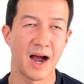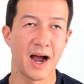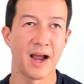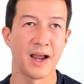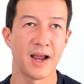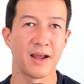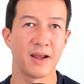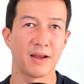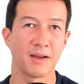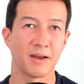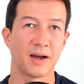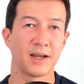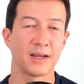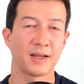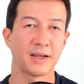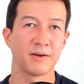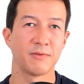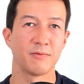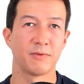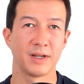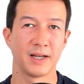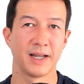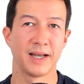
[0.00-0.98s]
I
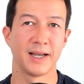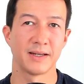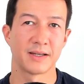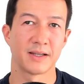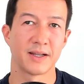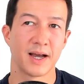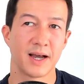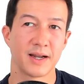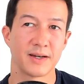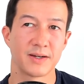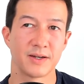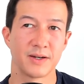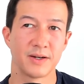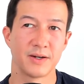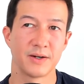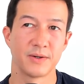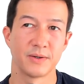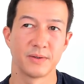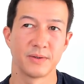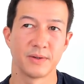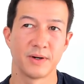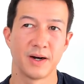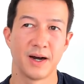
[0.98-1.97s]
can relate to that
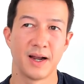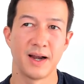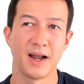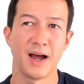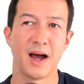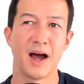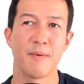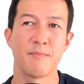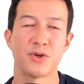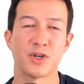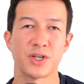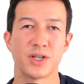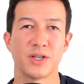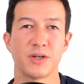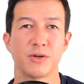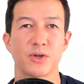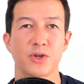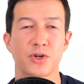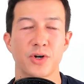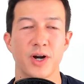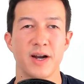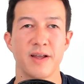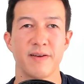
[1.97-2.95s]
too. And I'm still
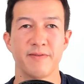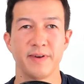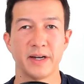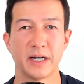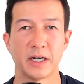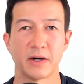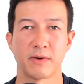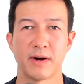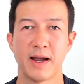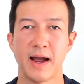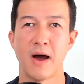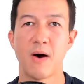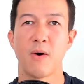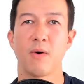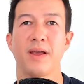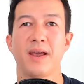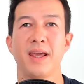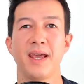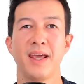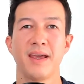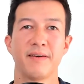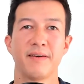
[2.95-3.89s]
trying to figure out